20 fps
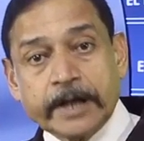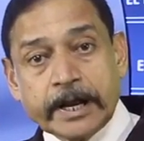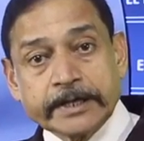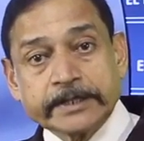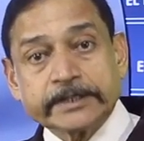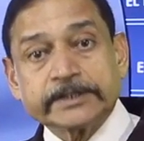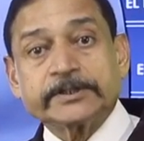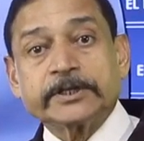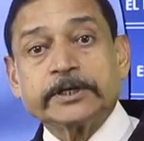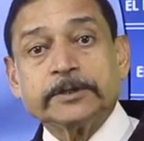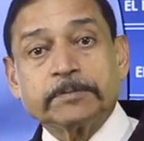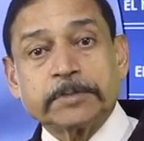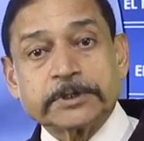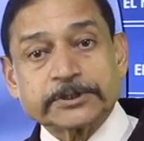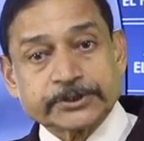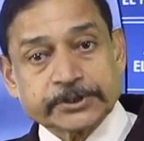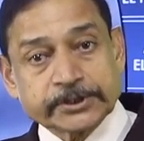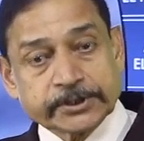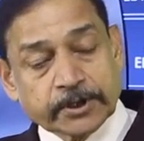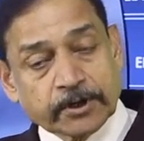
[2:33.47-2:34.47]

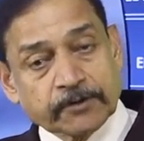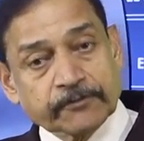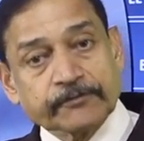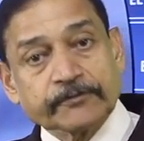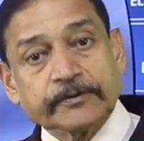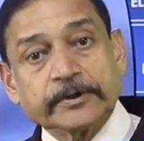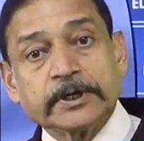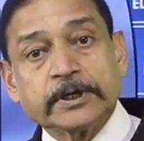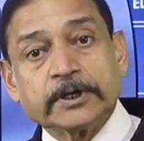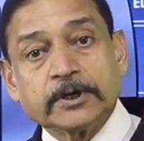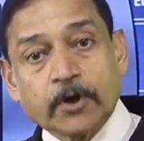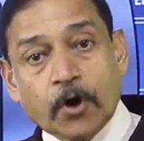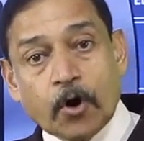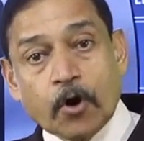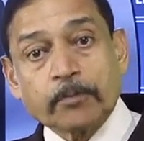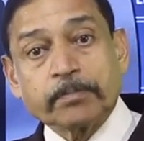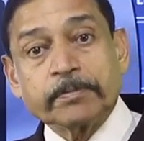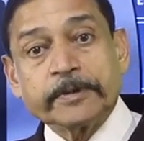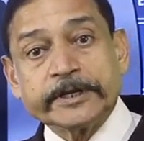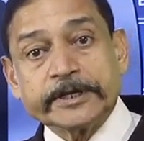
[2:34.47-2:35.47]
93% of
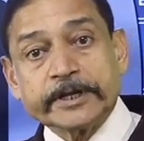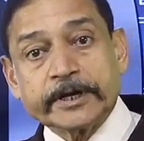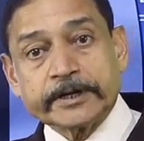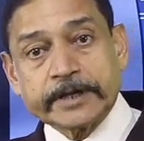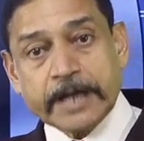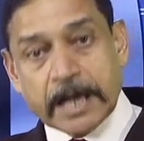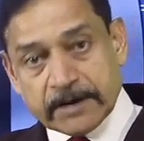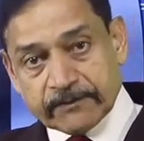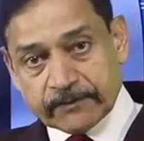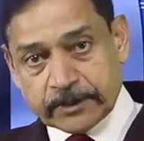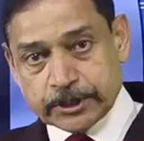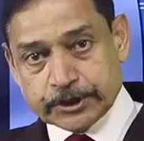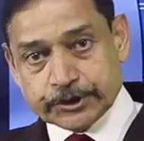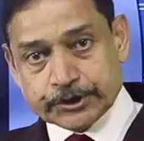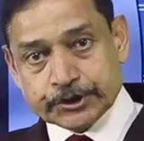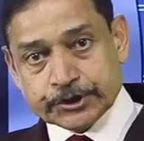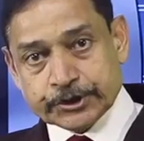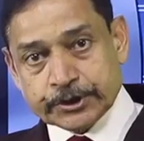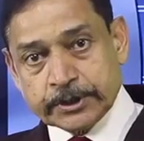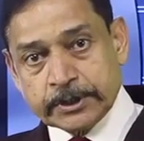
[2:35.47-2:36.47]
long period
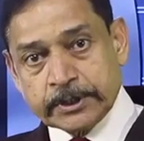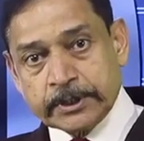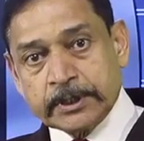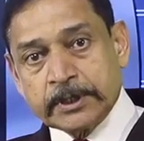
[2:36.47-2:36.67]
average.